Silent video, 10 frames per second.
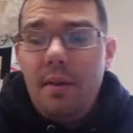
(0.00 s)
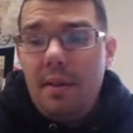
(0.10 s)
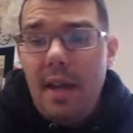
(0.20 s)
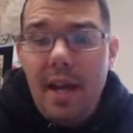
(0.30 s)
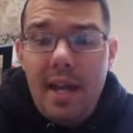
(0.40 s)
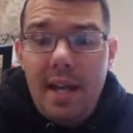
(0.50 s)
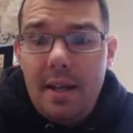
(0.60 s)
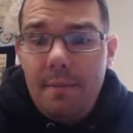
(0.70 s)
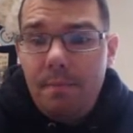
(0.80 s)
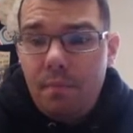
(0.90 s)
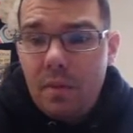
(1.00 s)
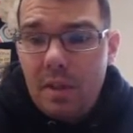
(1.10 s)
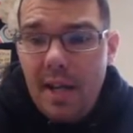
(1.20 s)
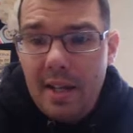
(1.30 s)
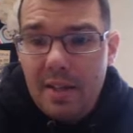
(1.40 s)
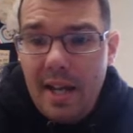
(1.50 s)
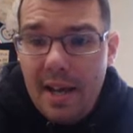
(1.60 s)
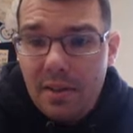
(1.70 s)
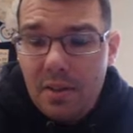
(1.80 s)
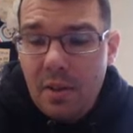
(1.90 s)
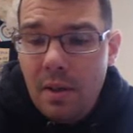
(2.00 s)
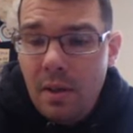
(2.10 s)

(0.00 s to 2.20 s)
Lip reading: they take a test.